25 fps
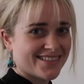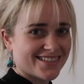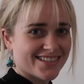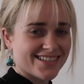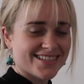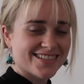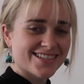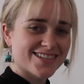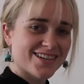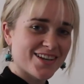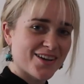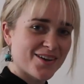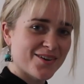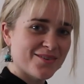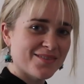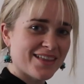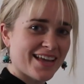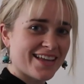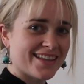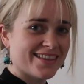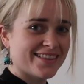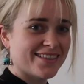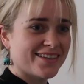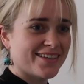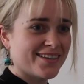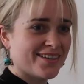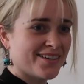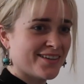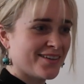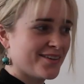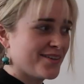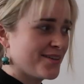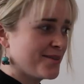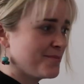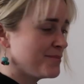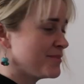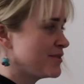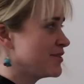Just know that
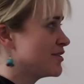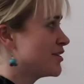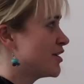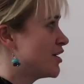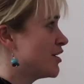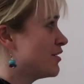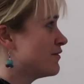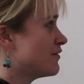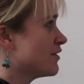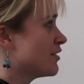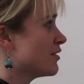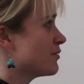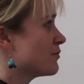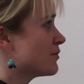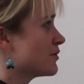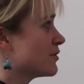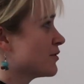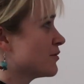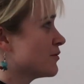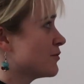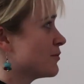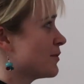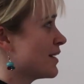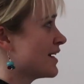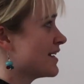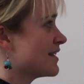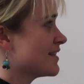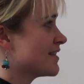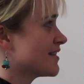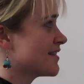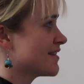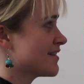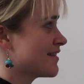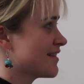the observer will always